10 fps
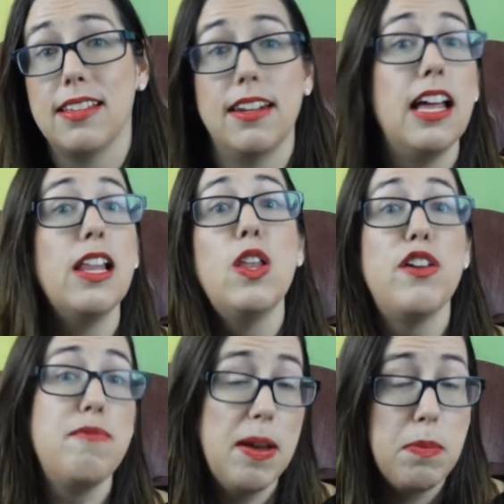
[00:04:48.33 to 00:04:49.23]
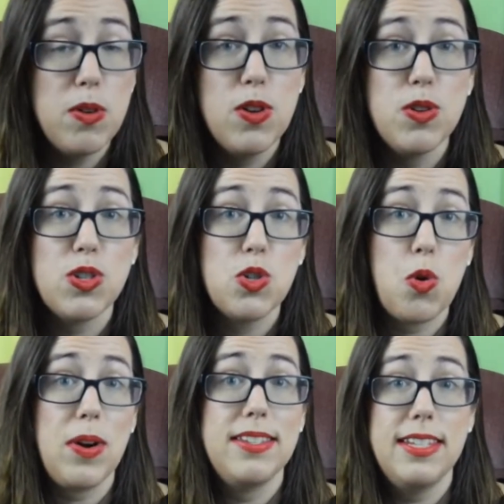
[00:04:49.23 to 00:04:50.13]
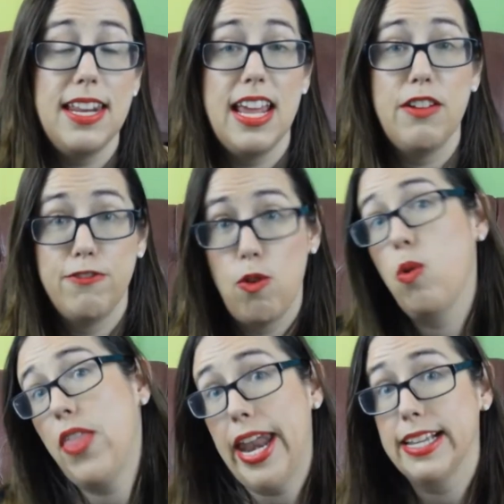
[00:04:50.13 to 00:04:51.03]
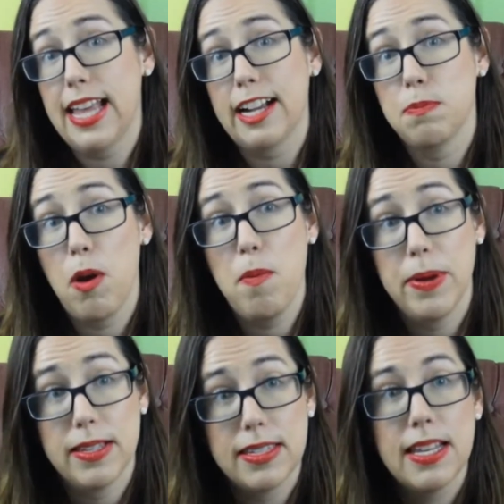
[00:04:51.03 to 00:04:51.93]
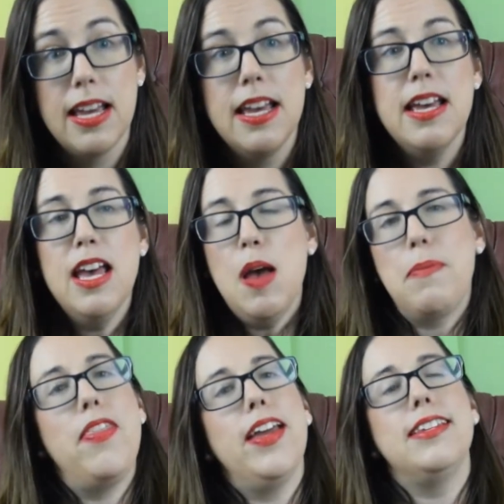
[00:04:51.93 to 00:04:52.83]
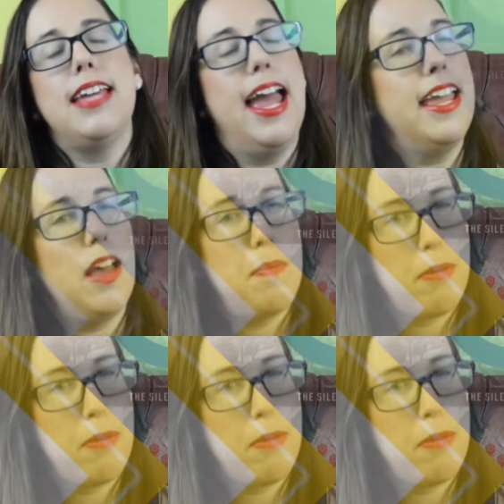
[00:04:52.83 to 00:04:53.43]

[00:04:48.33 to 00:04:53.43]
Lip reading: And a lot of people use Story City for that exact purpose. But then take a